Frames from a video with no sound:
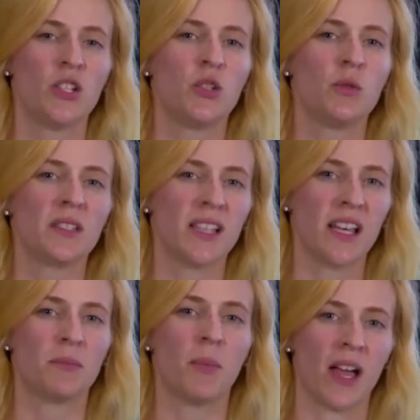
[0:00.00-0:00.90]
to
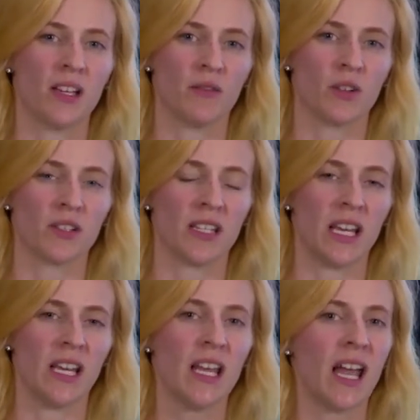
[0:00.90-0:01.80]
assess
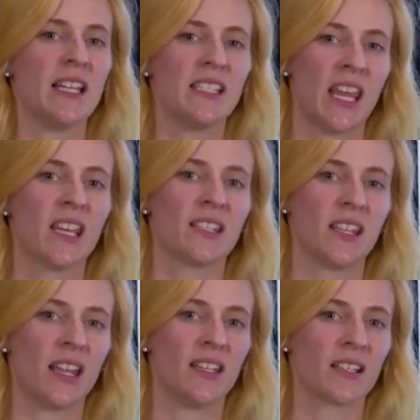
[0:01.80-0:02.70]
biodiversity and take us to
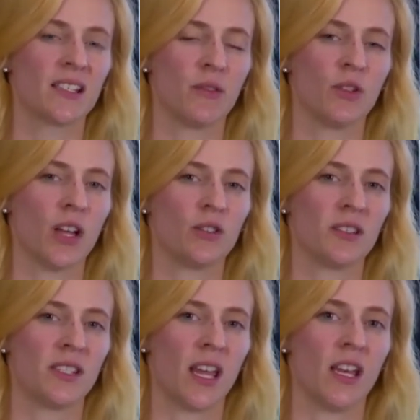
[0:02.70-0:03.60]
that next level in
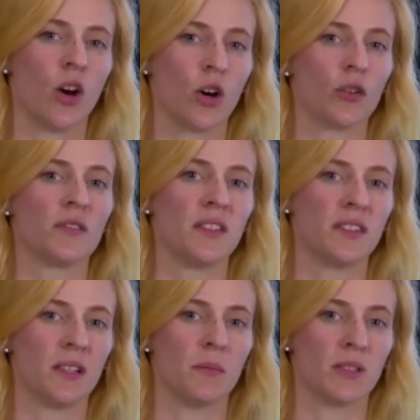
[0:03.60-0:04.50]
understanding our Earth
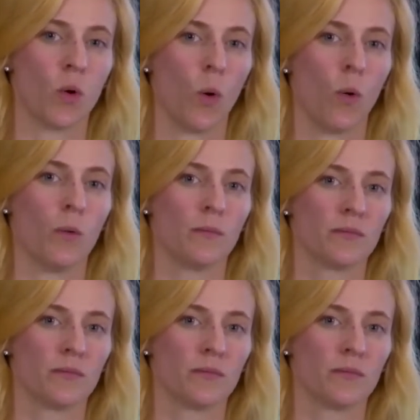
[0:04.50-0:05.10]
system as a whole.